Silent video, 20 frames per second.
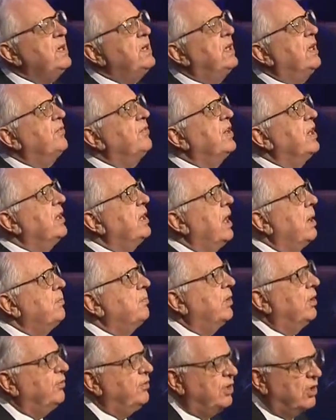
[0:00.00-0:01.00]
been given a
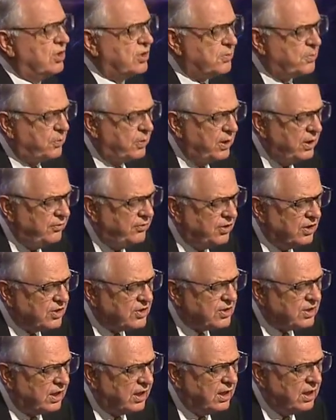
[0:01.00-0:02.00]
number of years
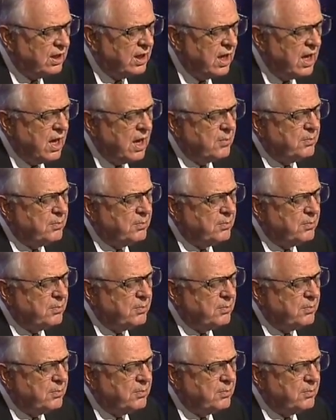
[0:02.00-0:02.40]
previously